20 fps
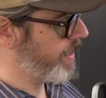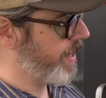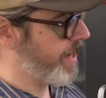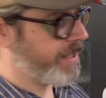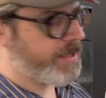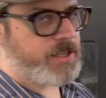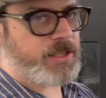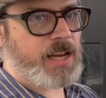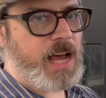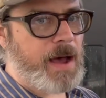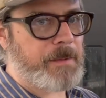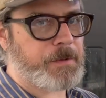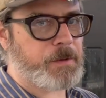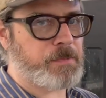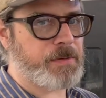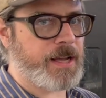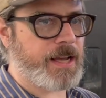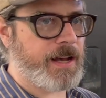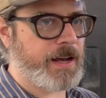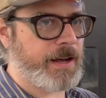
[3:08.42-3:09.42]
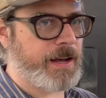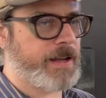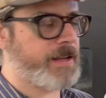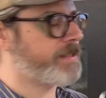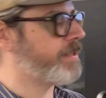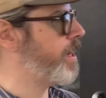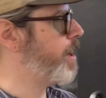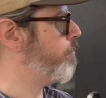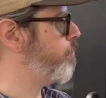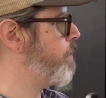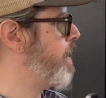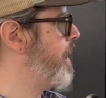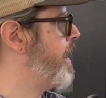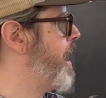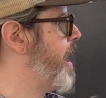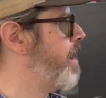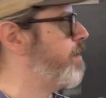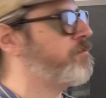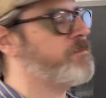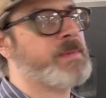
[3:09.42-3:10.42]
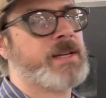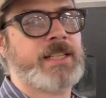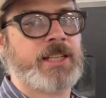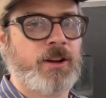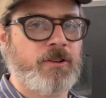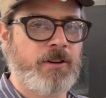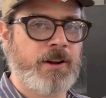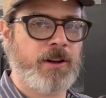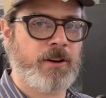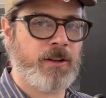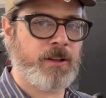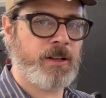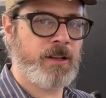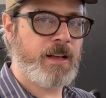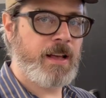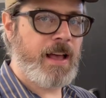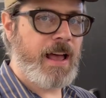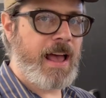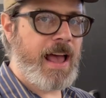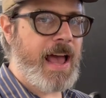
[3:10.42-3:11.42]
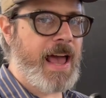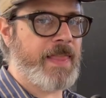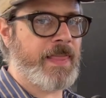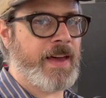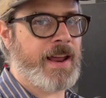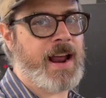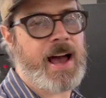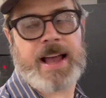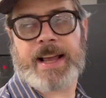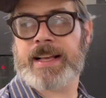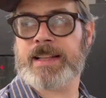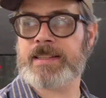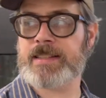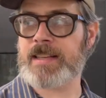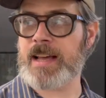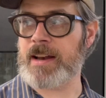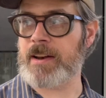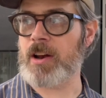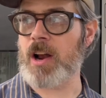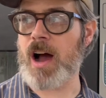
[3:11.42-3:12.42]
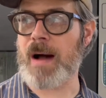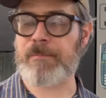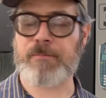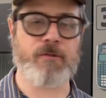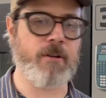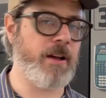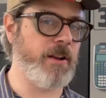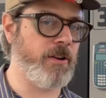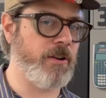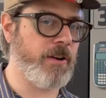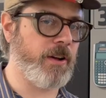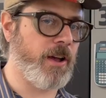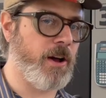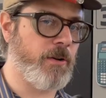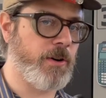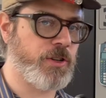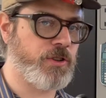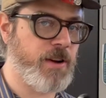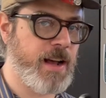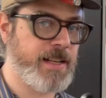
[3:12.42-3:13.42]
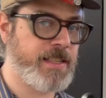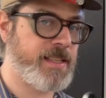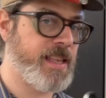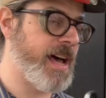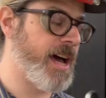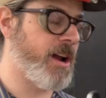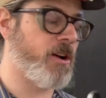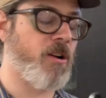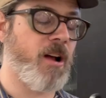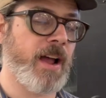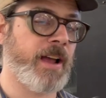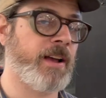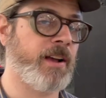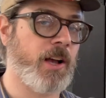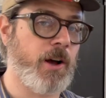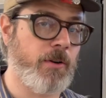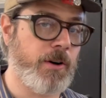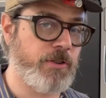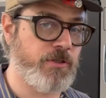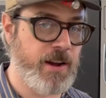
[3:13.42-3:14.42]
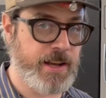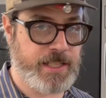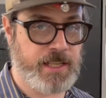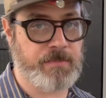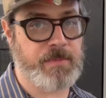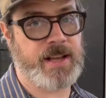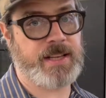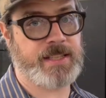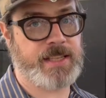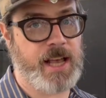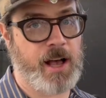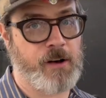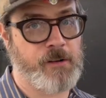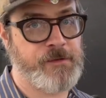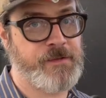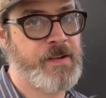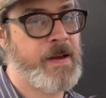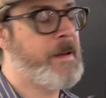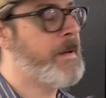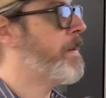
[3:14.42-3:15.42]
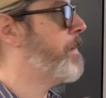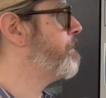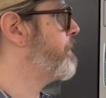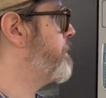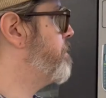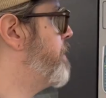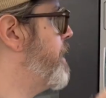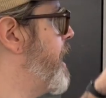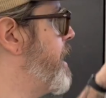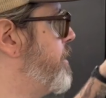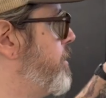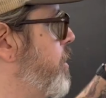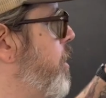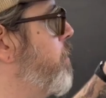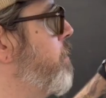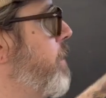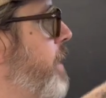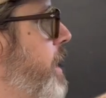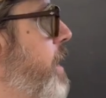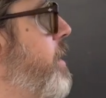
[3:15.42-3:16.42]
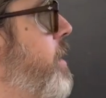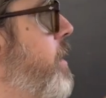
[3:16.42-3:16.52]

it stopped because it ran out of material, and then I can send an operator to go address that, or I can go address it myself. But I don't need to